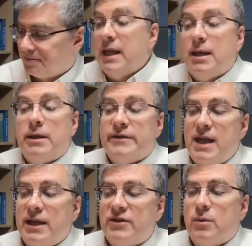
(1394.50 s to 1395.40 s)
Now, this
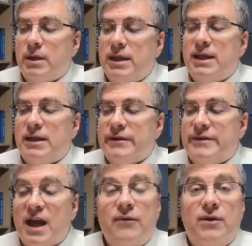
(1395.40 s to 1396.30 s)
next one is
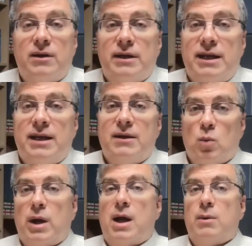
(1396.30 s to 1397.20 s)
definitely
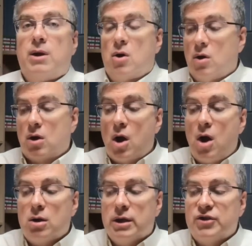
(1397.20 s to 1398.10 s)
what I would call
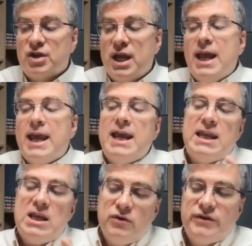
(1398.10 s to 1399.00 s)
Konglish. It
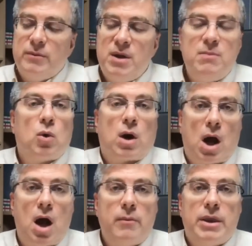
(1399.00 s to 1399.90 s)
used to be more
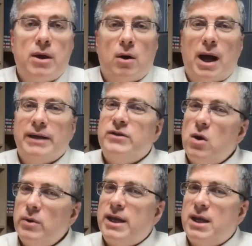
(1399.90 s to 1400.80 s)
common, though. I
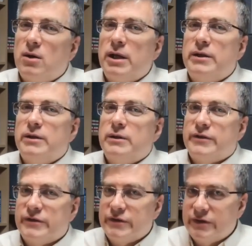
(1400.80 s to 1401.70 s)
don't hear it
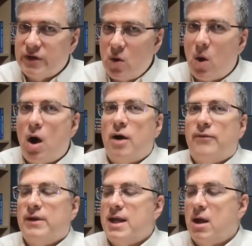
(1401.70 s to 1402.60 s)
so
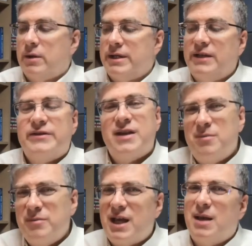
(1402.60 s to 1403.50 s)
often nowadays.
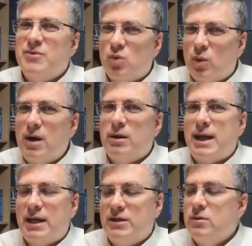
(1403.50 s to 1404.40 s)
Sometimes, rarely,
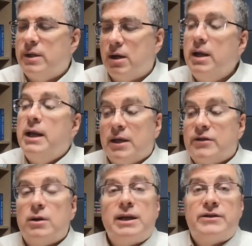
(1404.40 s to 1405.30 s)
I do hear it.
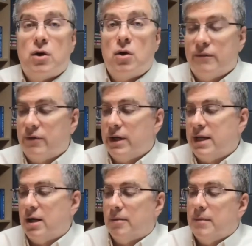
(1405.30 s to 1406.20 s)
So let's go over it
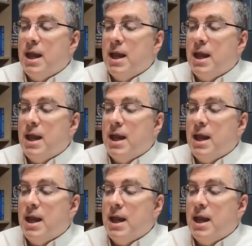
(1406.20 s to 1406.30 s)
here.